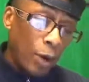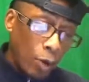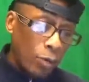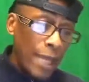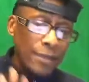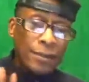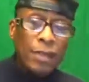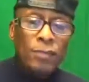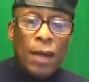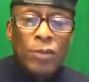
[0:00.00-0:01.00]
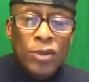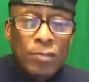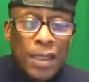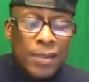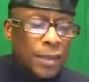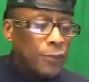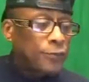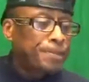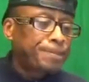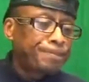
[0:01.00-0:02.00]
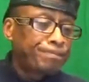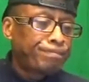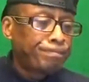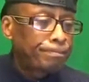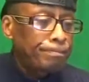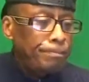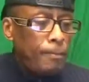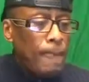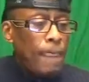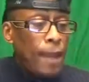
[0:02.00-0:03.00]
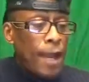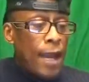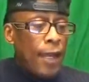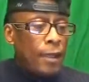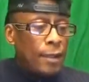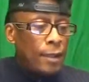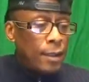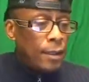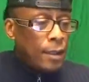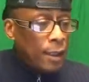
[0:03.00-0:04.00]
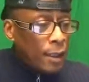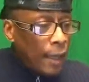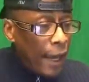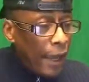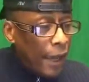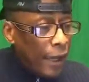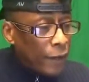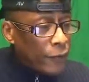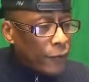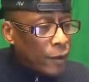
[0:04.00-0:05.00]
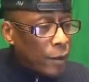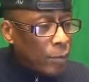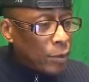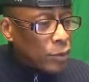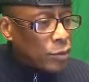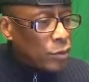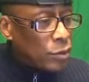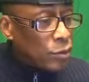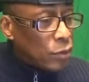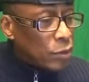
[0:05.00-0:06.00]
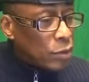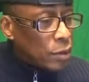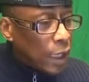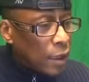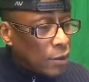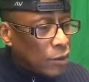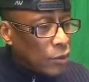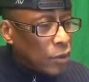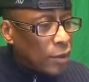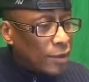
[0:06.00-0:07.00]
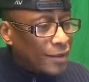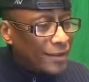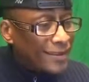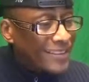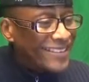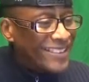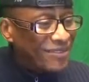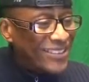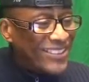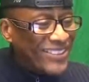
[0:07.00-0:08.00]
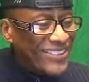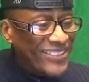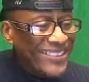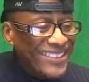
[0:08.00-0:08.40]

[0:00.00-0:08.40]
to hold that and keep that one to myself. All right. I have the number $200 store. Number 2.